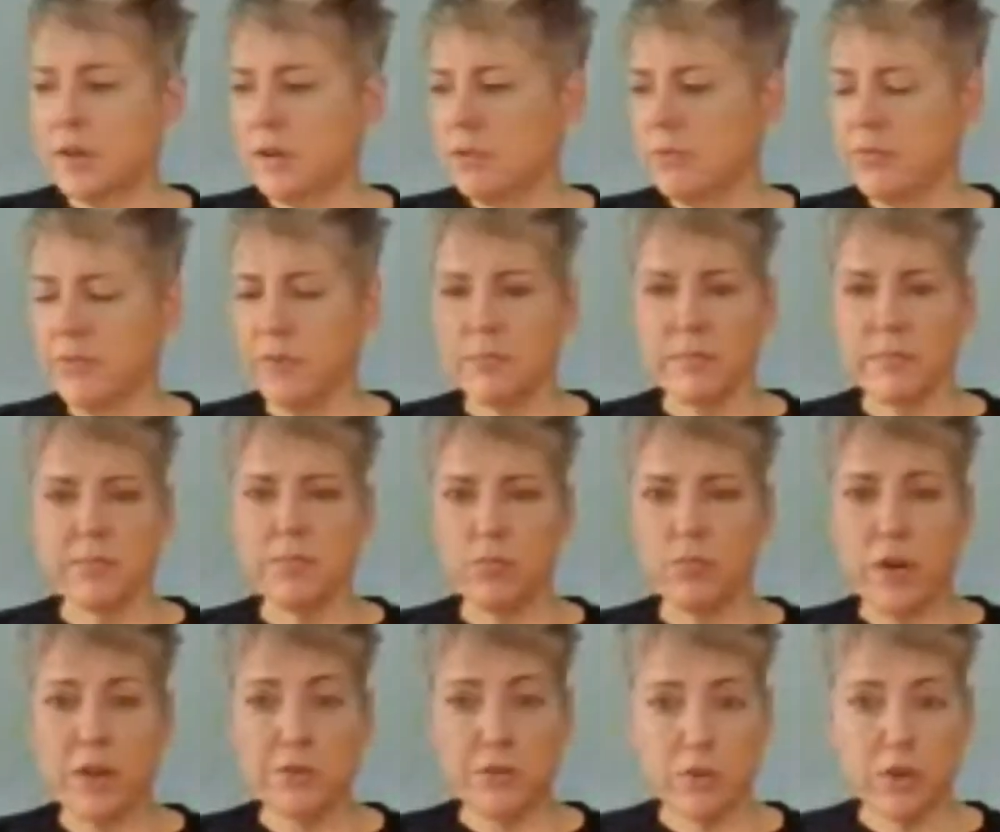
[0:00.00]
you know, from
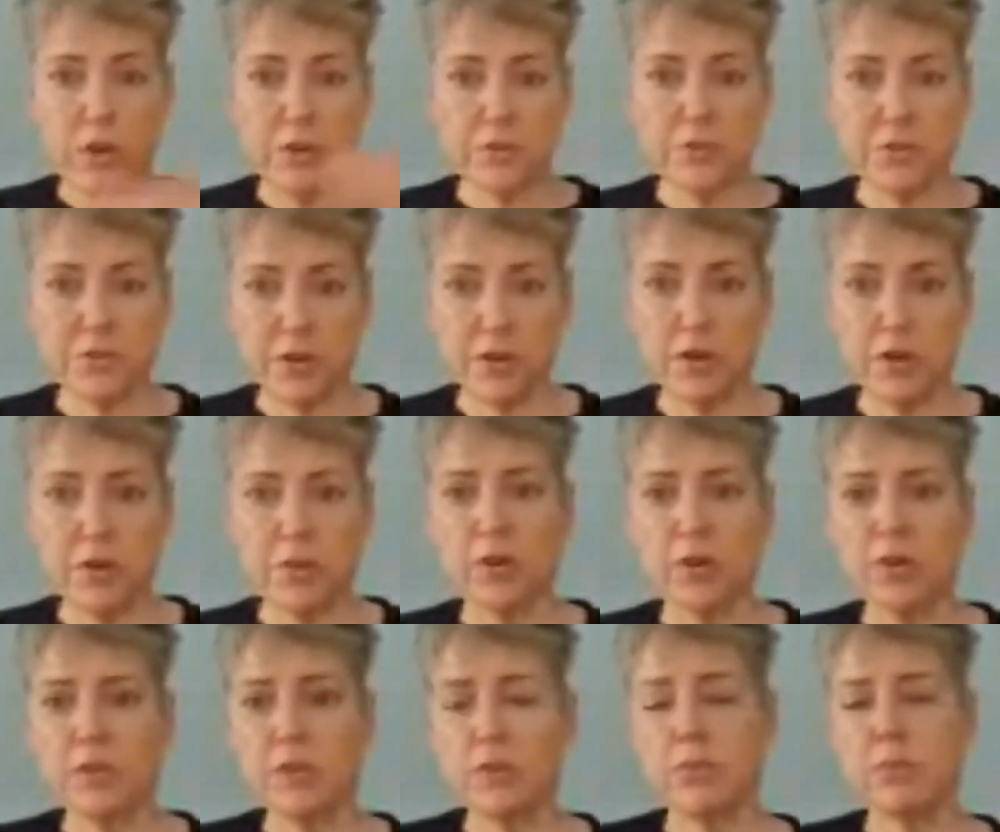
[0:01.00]
Rachel Carson
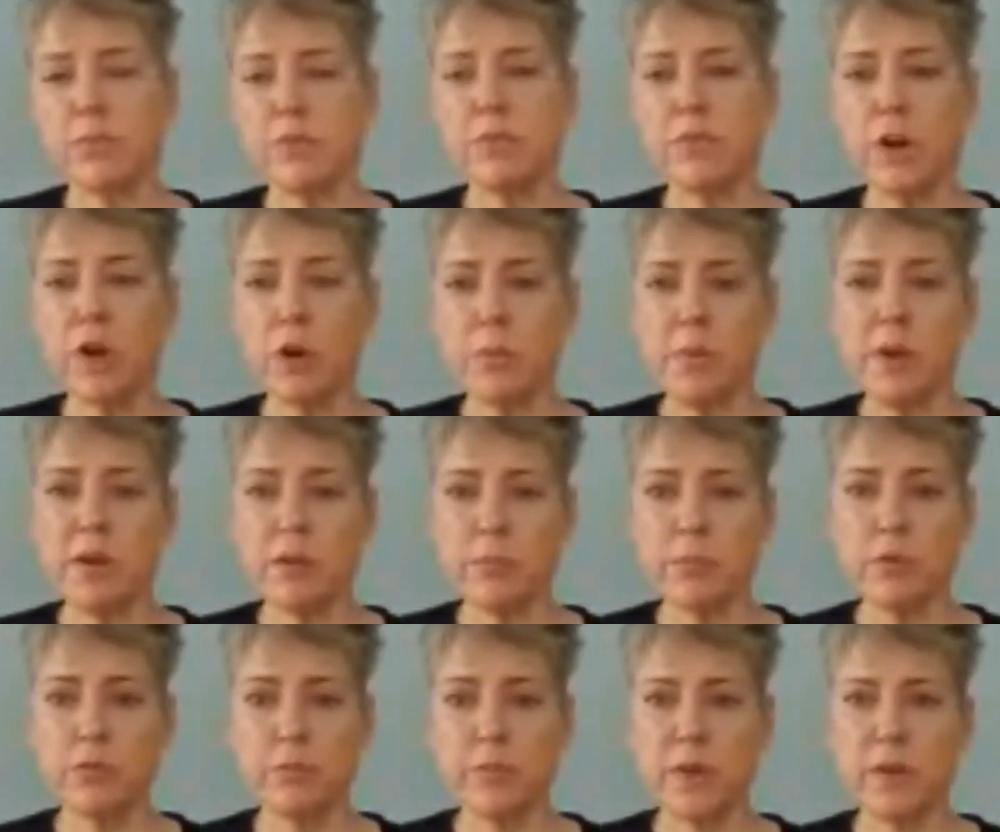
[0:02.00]
onward, the
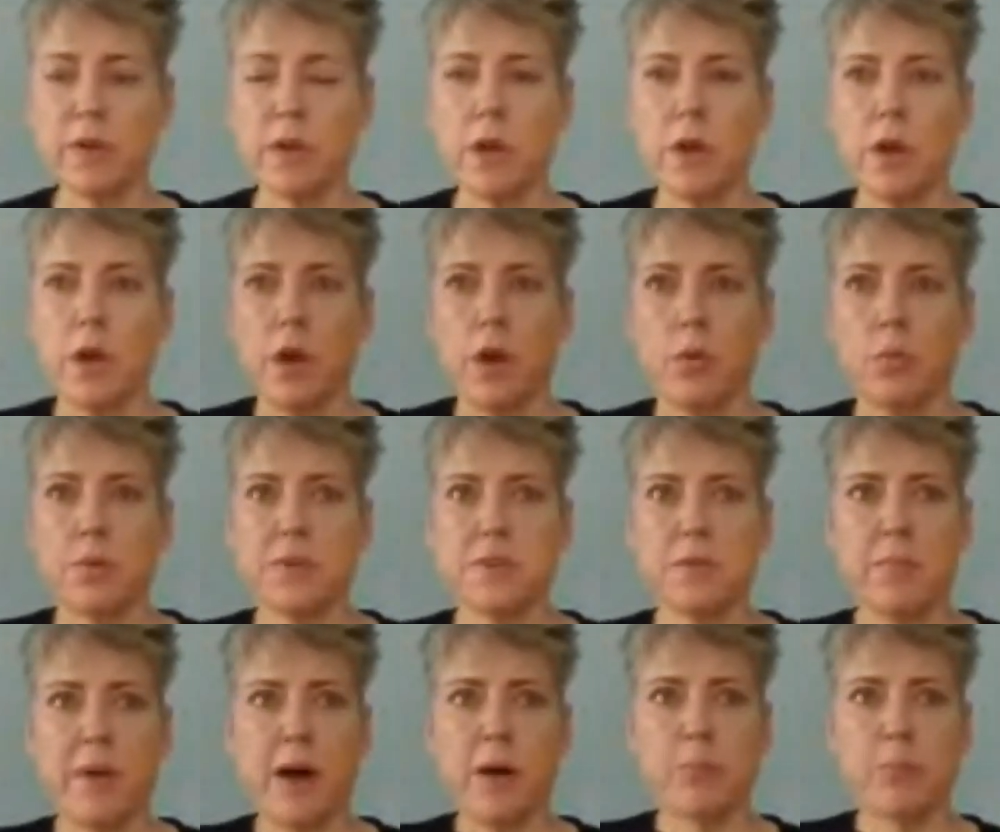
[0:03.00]
environmental movement was